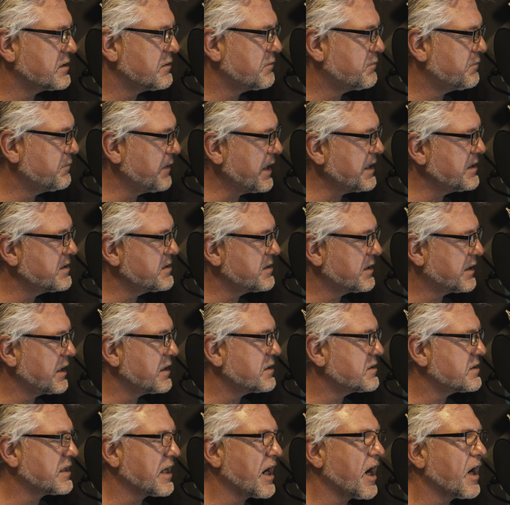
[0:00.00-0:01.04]
defense
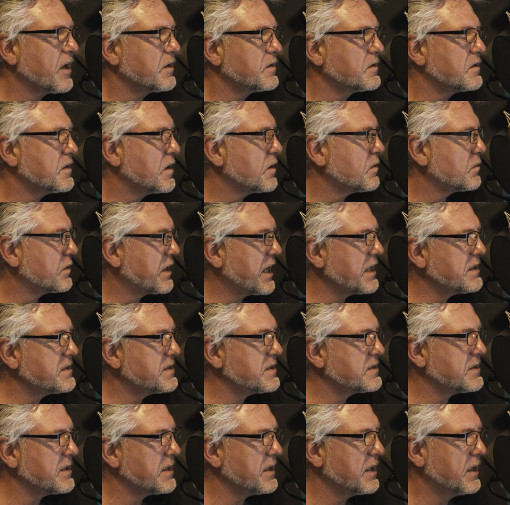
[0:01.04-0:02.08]
against the unknown
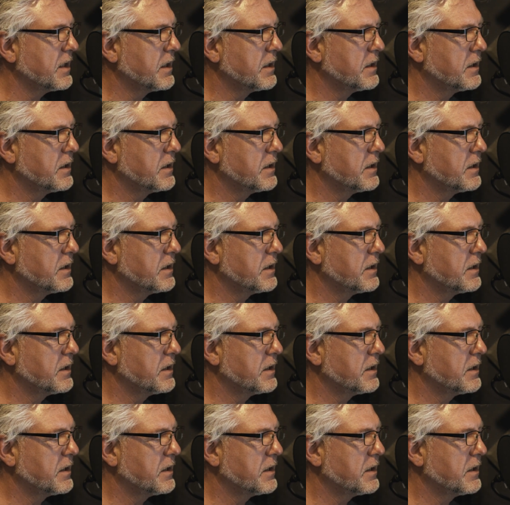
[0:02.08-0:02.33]
entity.